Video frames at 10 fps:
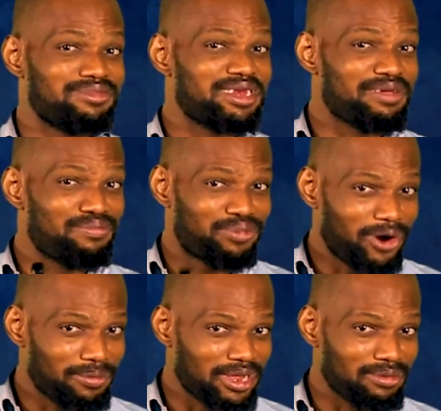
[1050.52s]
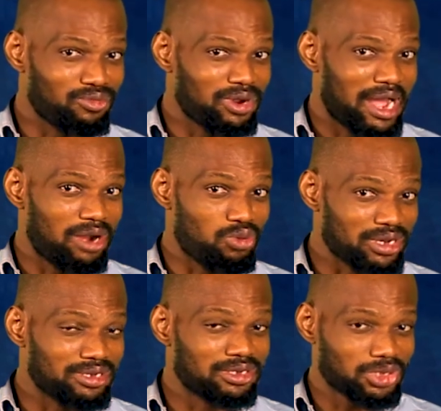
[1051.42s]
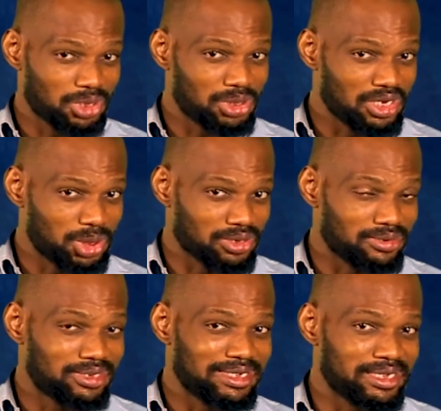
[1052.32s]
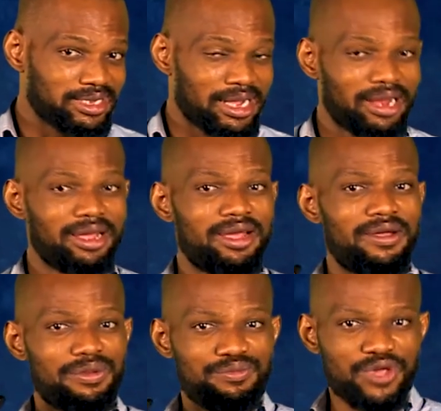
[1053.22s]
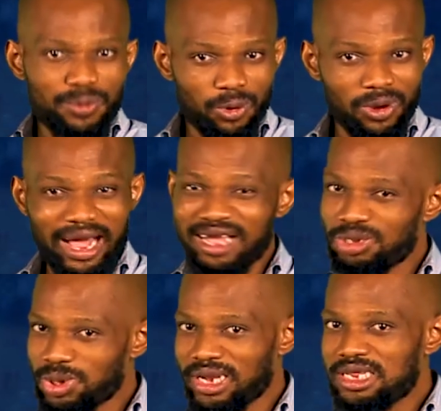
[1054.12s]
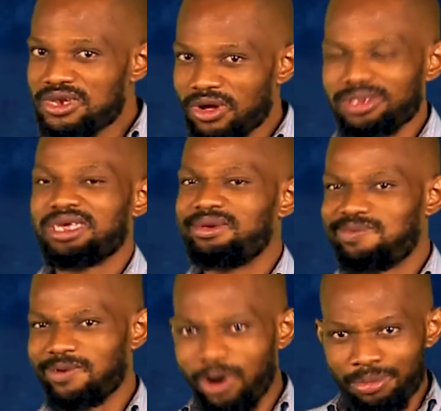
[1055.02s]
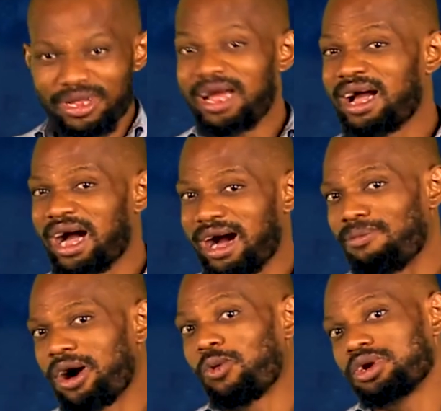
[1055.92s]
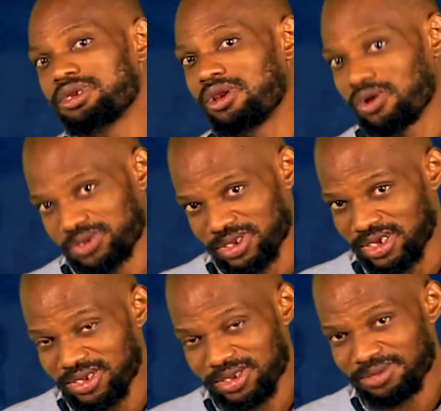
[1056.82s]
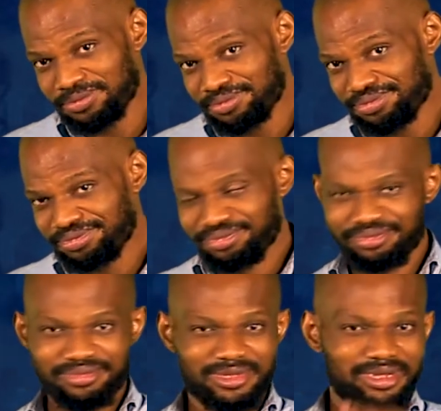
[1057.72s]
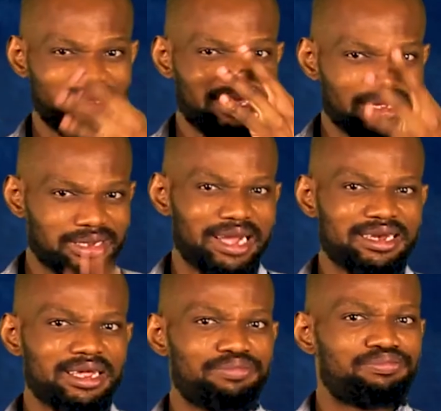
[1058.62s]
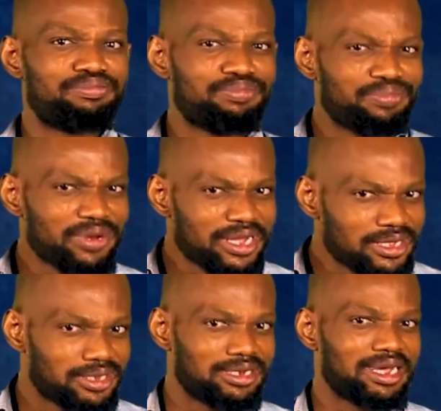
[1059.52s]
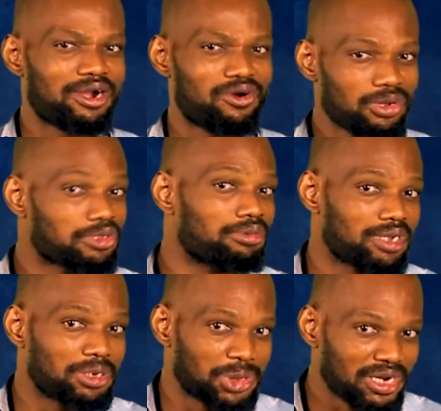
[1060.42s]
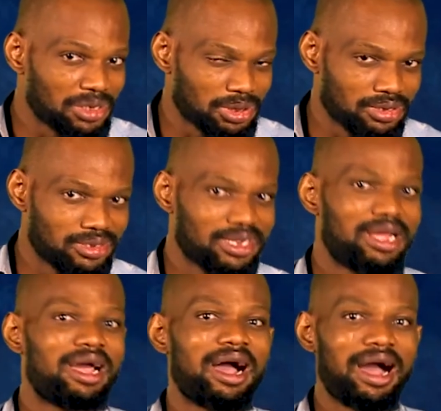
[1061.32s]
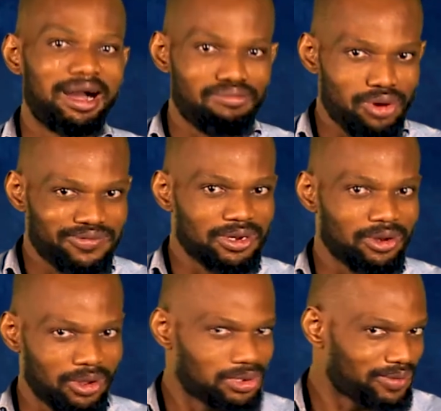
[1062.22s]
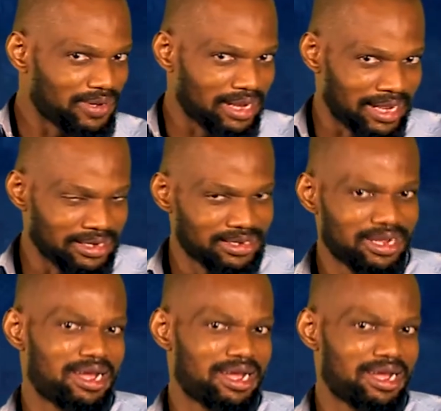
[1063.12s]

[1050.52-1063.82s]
the problem with such nations is that people are usually not informed about what the law says, is that they place their customs and traditions above the laws of the land,